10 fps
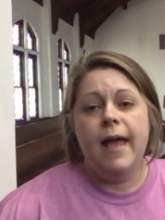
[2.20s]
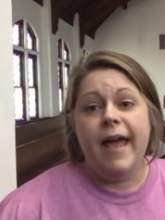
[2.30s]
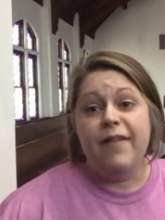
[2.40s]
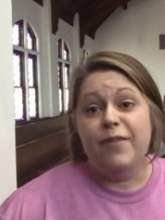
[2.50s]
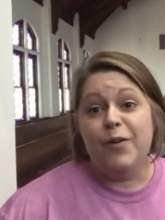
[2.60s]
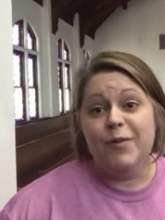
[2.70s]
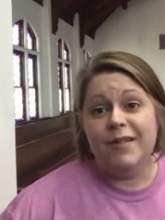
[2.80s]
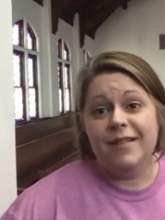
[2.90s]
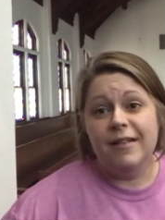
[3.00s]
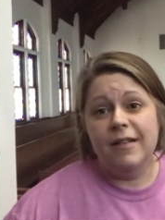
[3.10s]
Hey
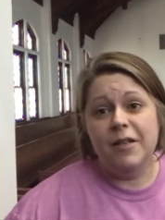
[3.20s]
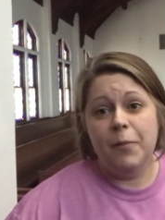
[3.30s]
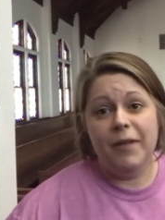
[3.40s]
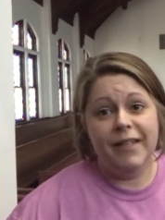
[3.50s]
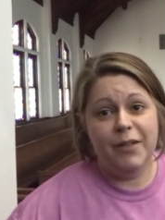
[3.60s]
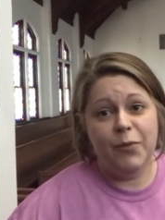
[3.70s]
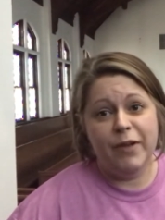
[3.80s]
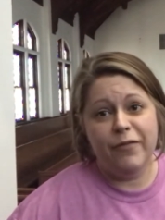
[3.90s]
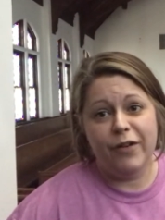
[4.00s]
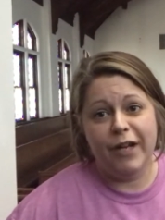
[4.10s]
folks, Malinda
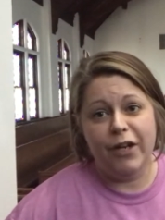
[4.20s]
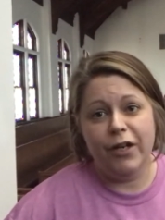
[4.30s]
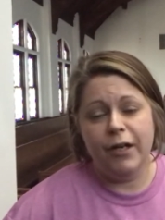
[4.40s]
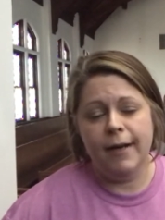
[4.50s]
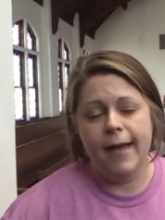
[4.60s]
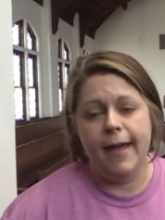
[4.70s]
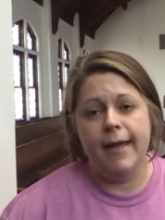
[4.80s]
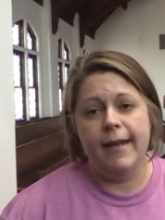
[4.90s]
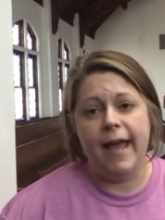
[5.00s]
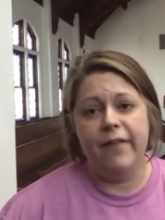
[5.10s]
Weaver here
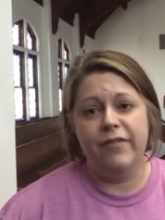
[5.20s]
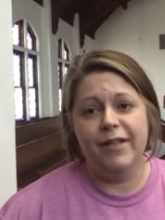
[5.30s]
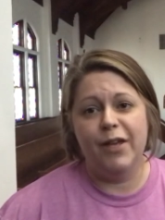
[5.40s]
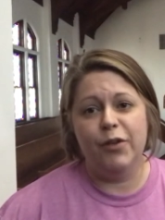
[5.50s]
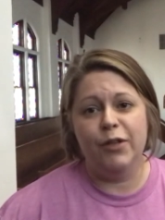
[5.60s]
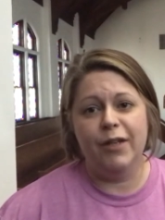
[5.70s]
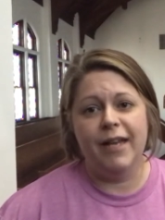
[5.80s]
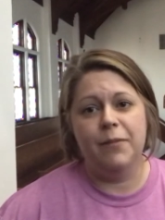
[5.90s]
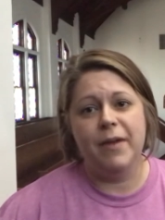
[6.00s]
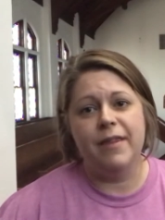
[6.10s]
at Avondale
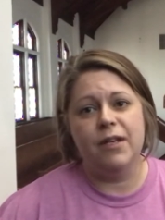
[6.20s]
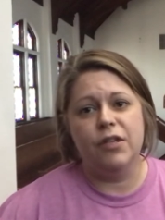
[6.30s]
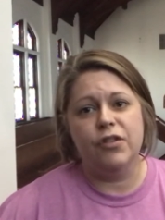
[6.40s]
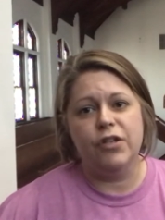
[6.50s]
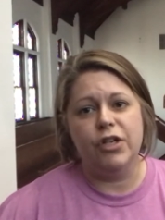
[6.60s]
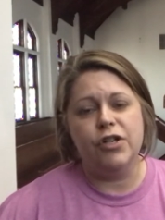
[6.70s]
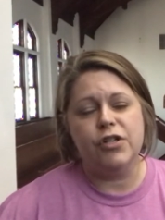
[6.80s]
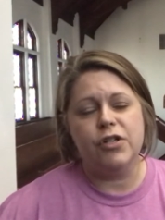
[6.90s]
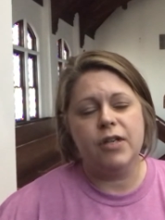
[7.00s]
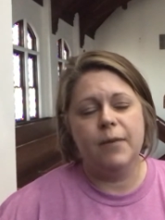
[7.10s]
United Methodist
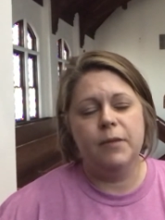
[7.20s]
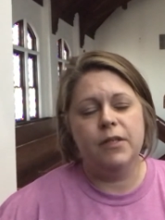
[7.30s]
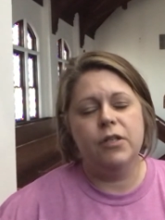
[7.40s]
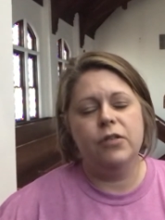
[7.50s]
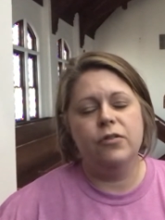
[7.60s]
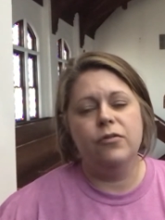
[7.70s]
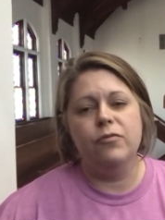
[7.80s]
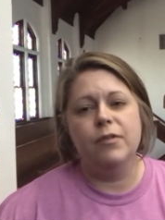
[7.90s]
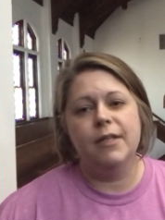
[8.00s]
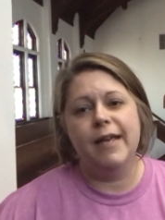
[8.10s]
Church coming to you
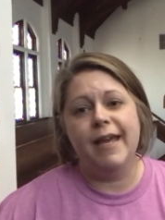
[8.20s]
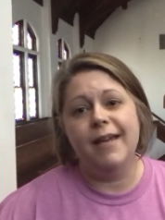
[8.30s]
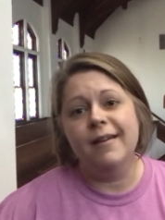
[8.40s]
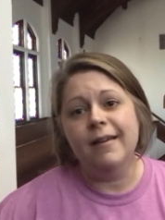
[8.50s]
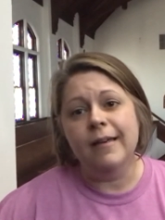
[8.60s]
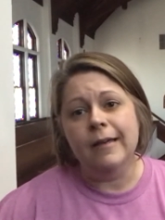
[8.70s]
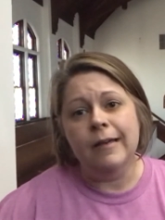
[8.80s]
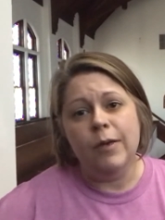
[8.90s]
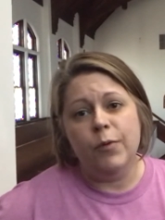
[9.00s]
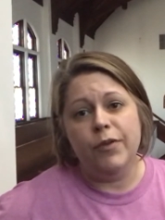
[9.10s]
today
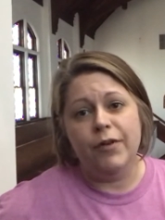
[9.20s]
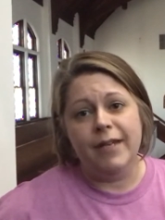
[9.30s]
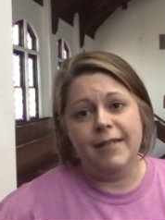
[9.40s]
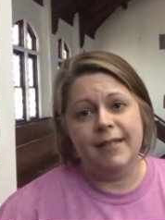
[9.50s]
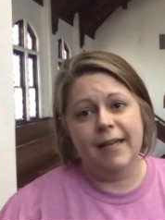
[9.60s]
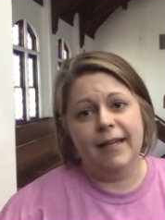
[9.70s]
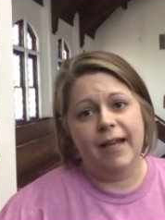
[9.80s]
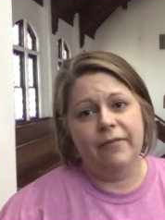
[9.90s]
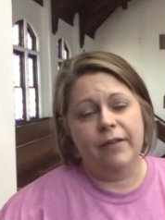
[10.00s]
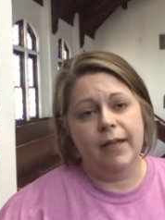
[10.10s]
with your Eastside
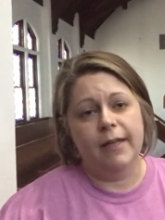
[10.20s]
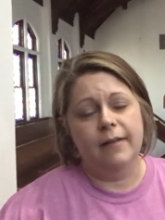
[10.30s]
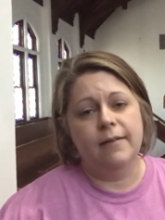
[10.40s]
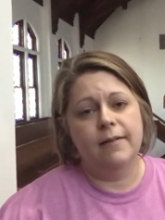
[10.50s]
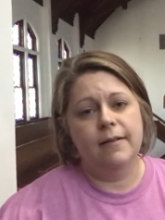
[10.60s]
Lifeline.